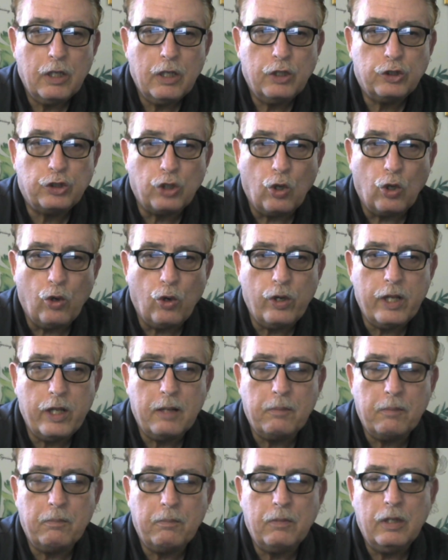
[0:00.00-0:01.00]

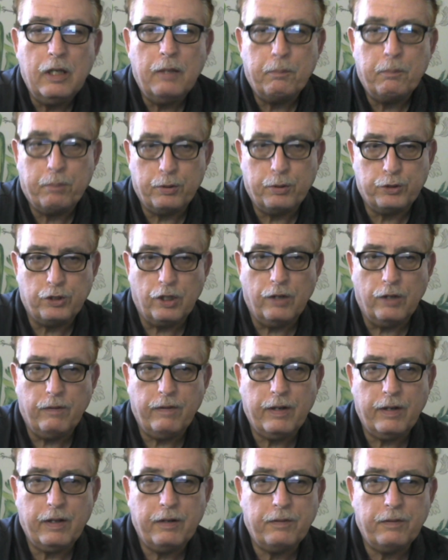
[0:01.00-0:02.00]
sodium,
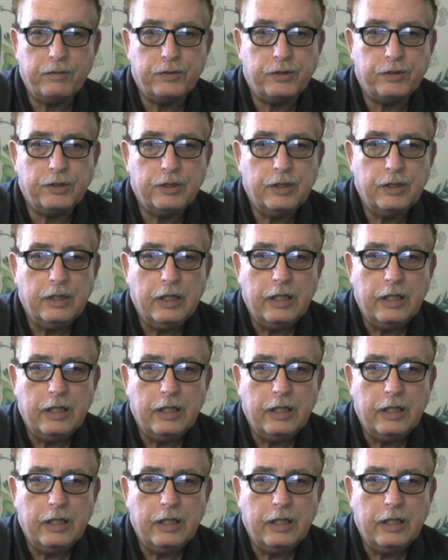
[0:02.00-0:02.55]
preservatives.